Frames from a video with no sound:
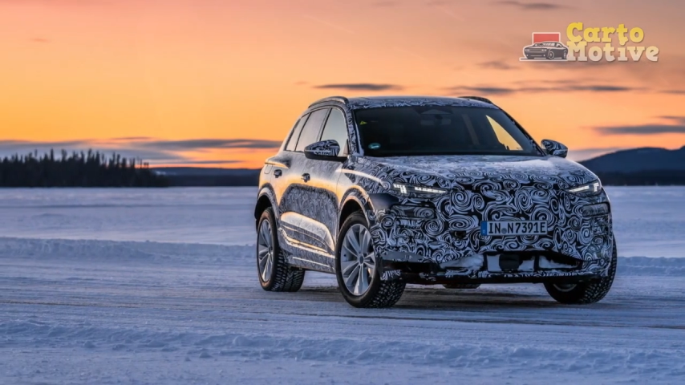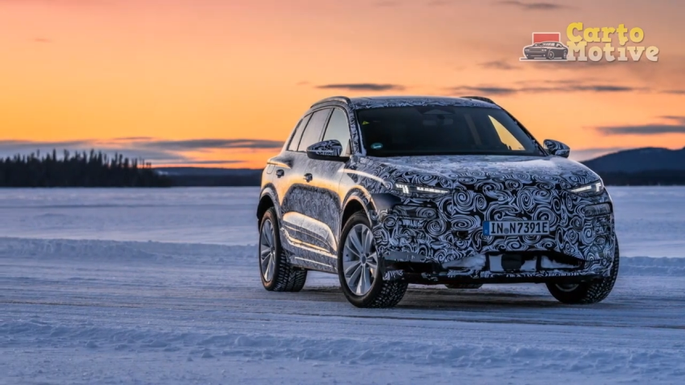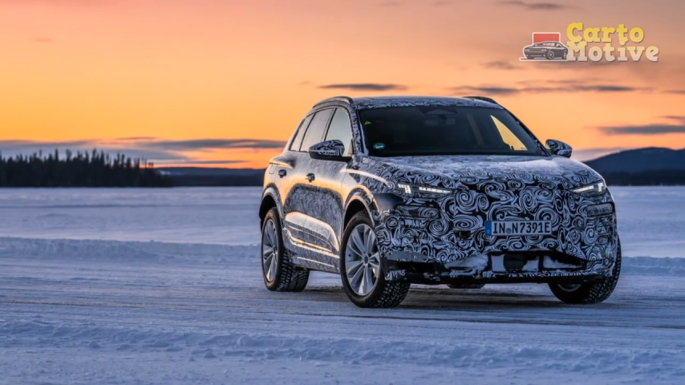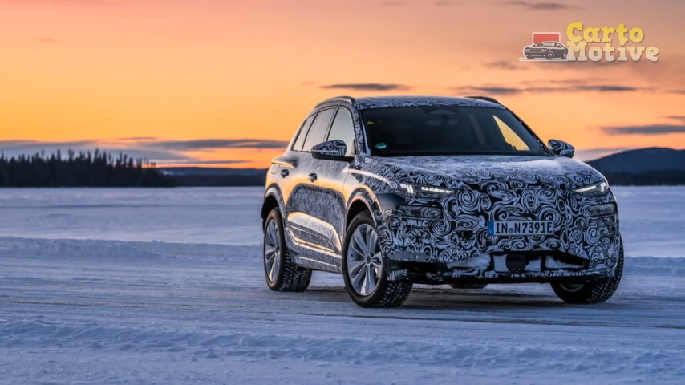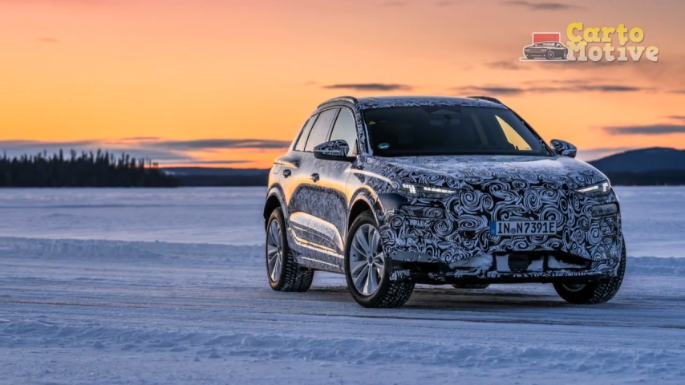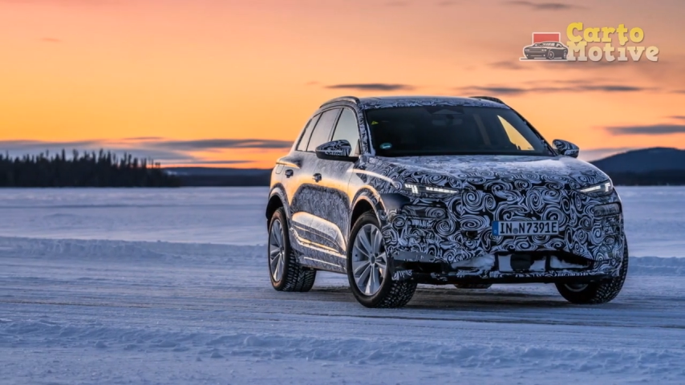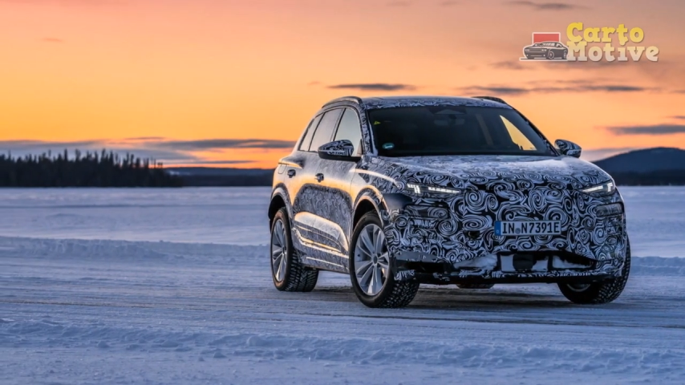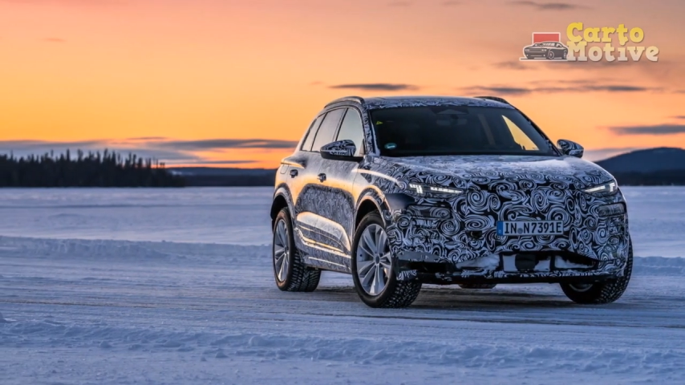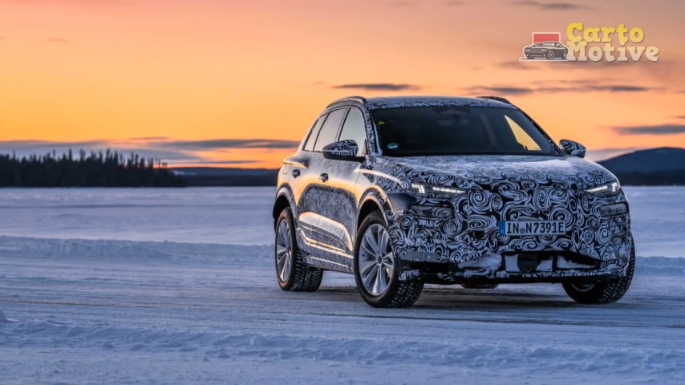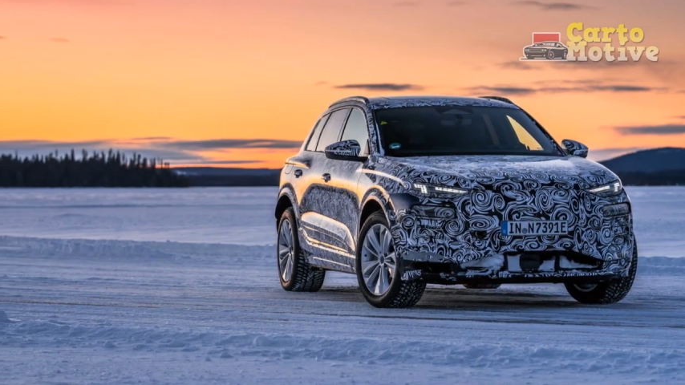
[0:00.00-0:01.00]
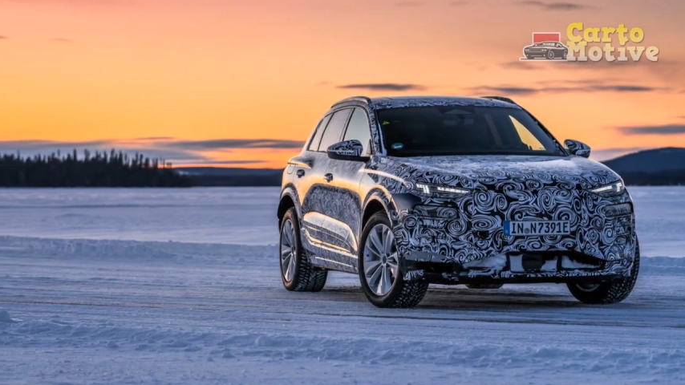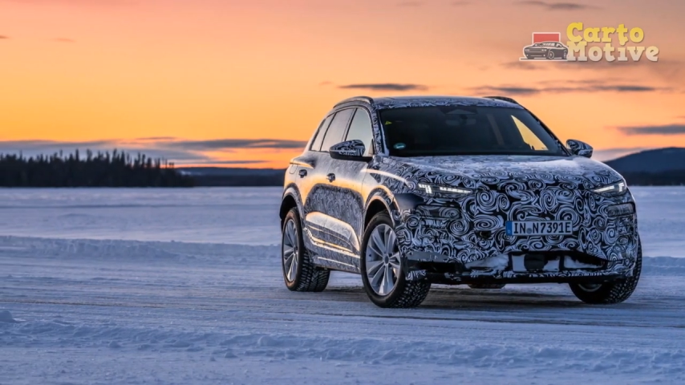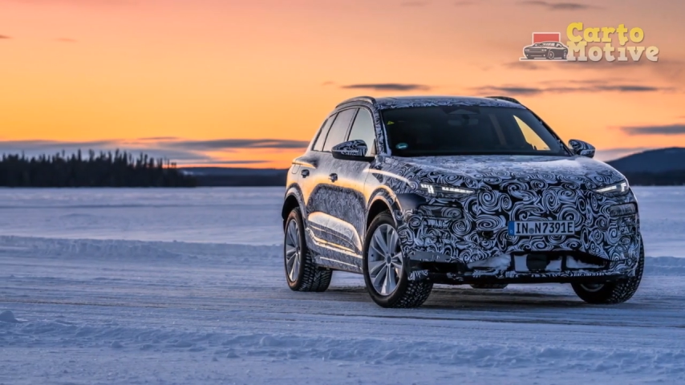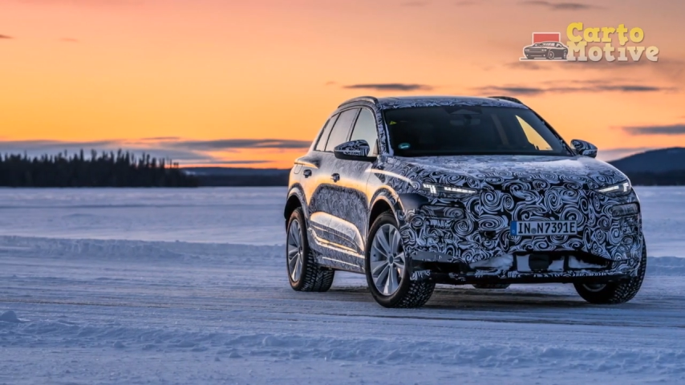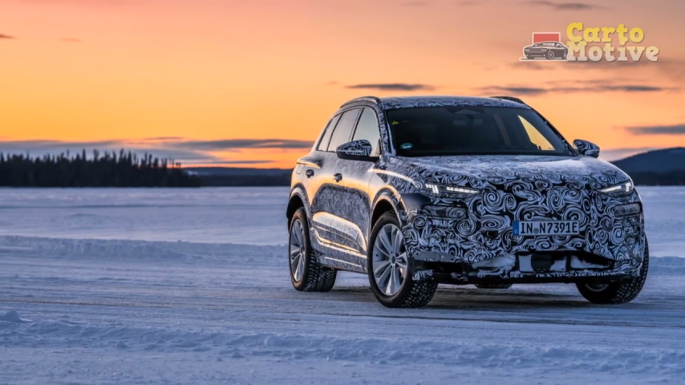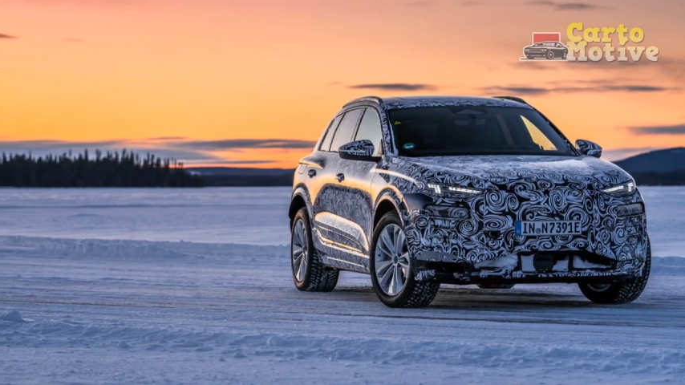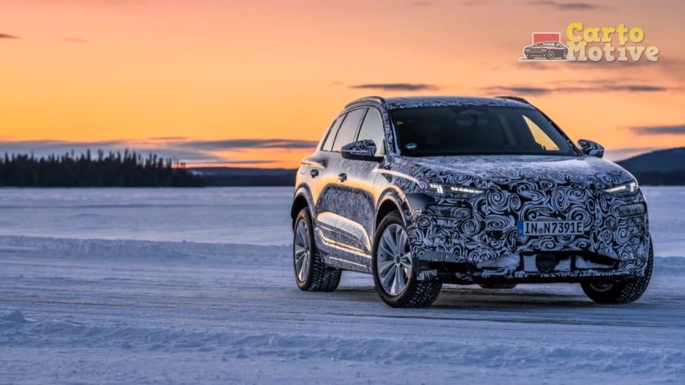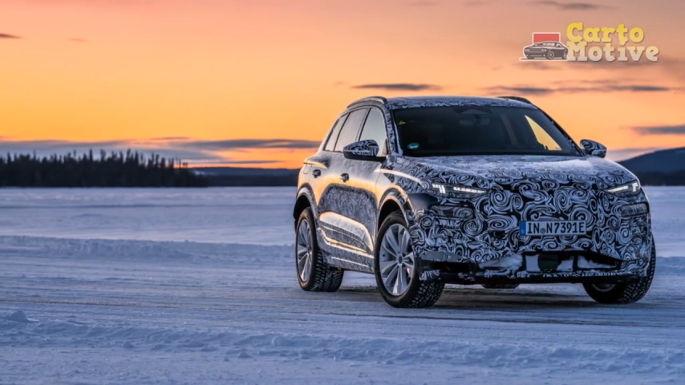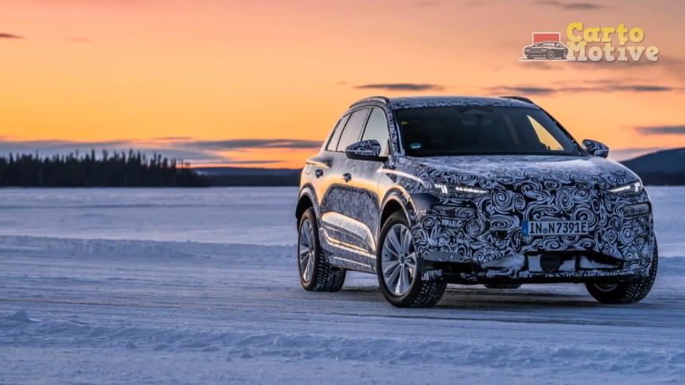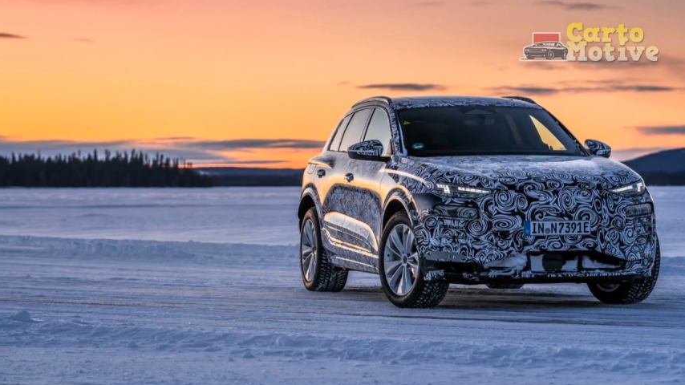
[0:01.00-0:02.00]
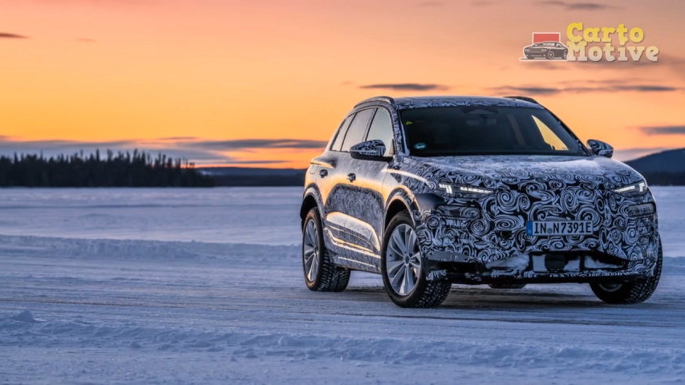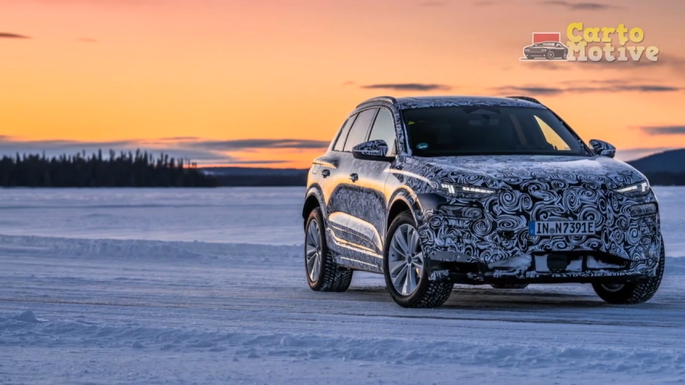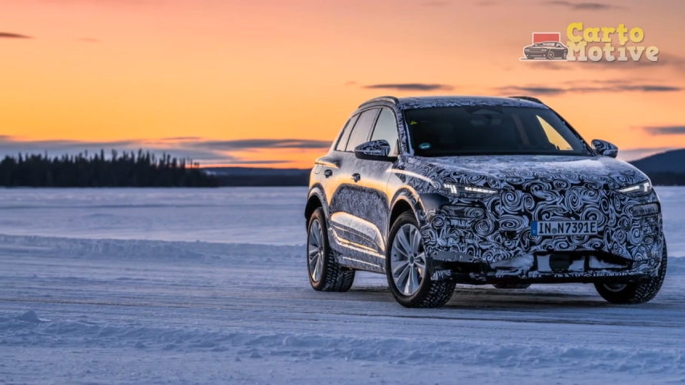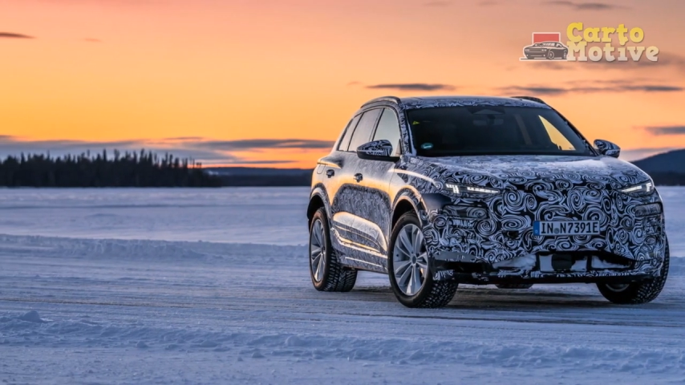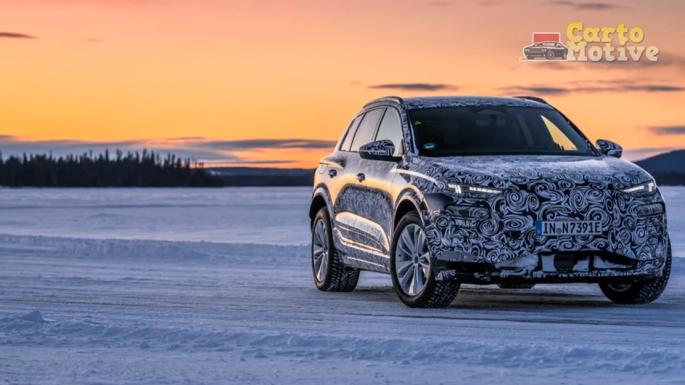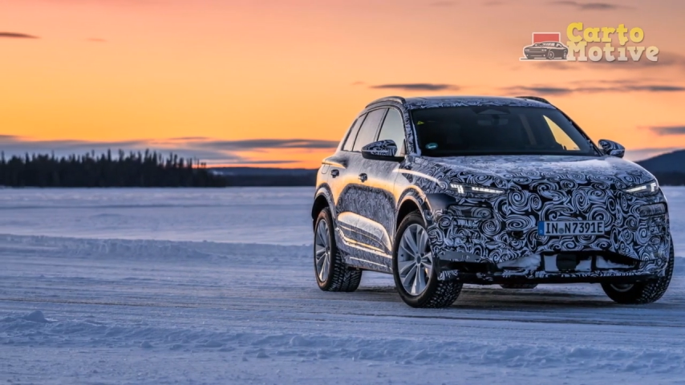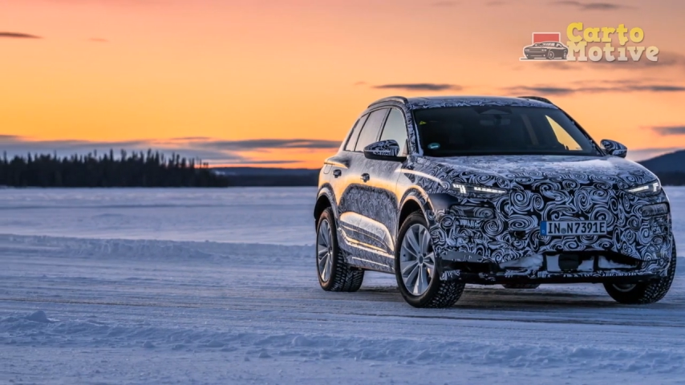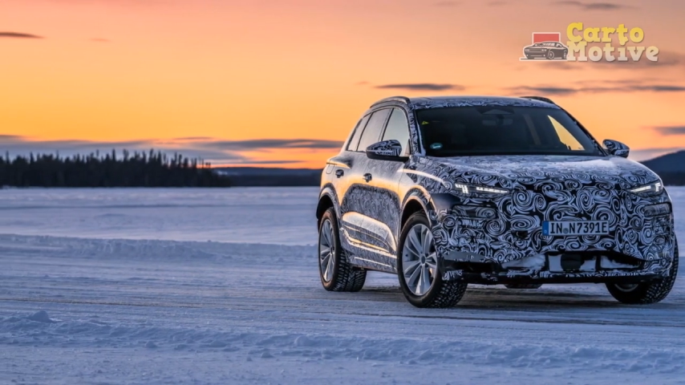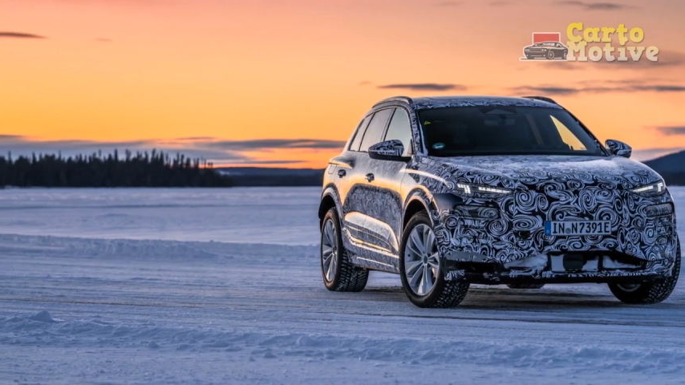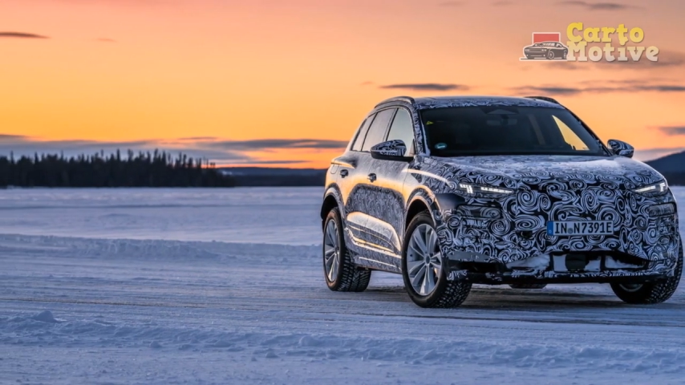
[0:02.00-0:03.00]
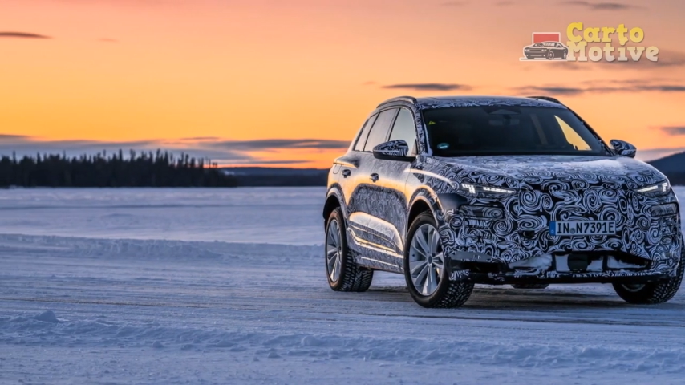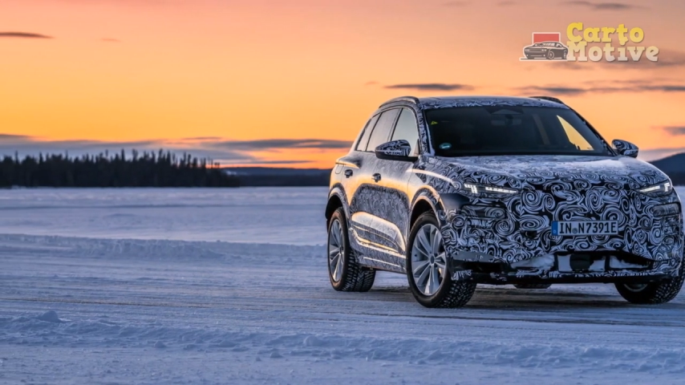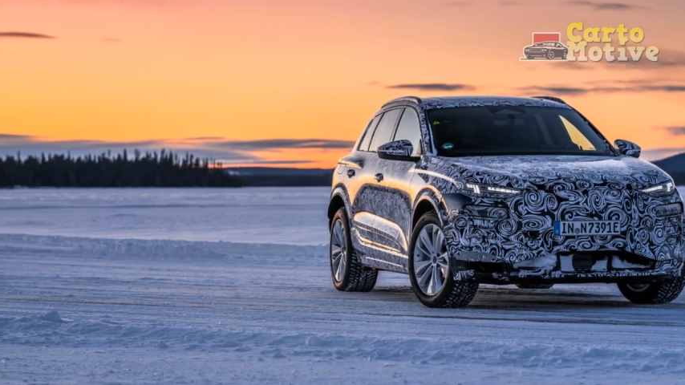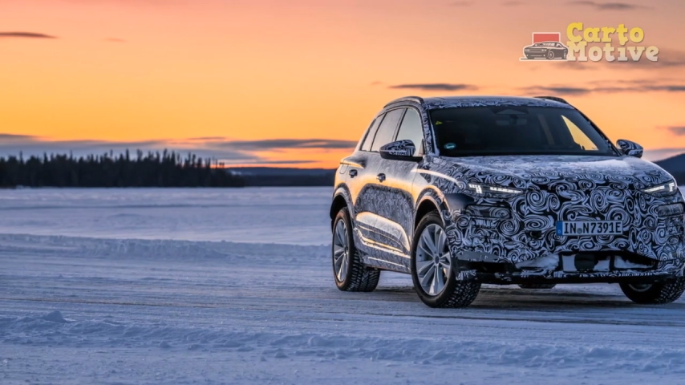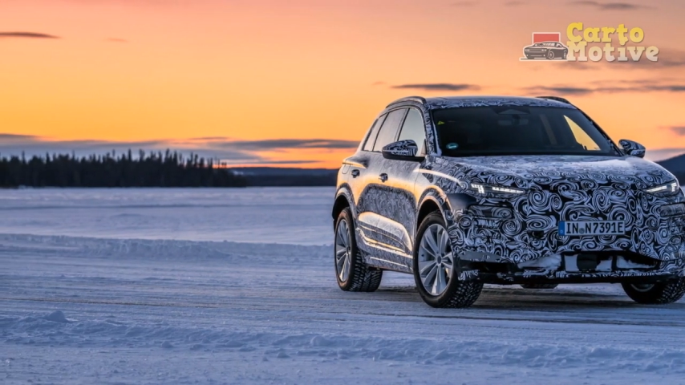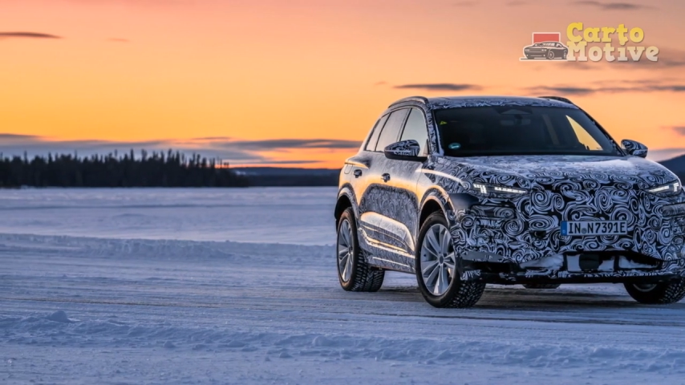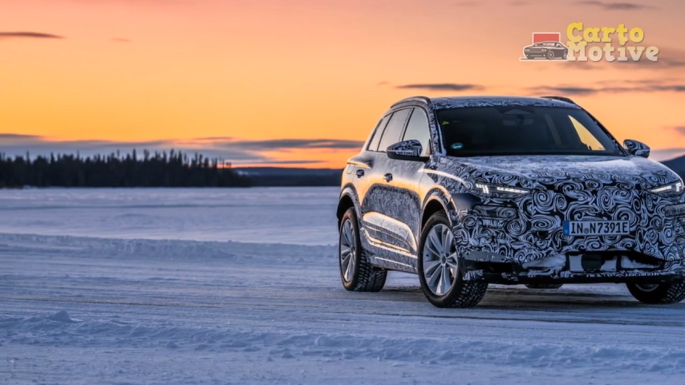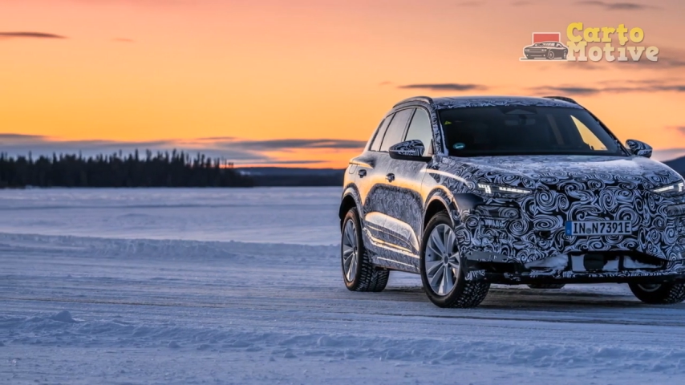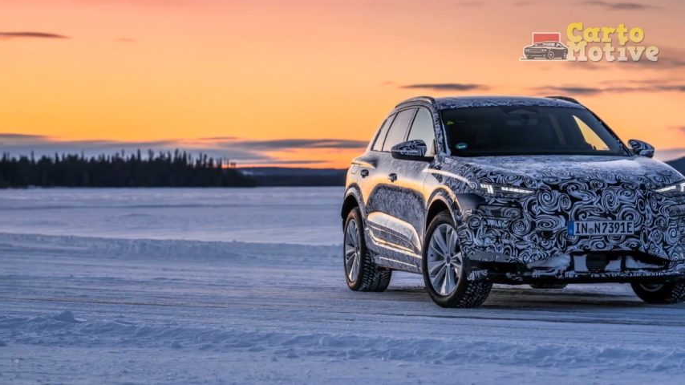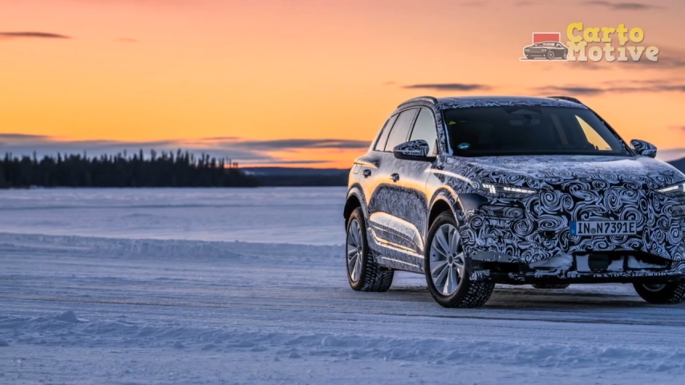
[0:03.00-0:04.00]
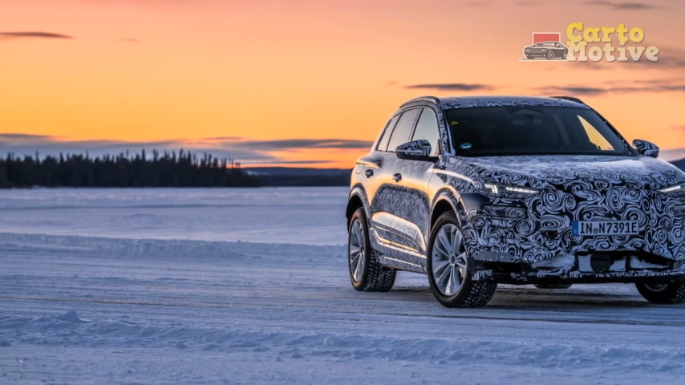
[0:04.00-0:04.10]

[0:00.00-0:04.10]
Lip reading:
Nobody's mouth can be seen.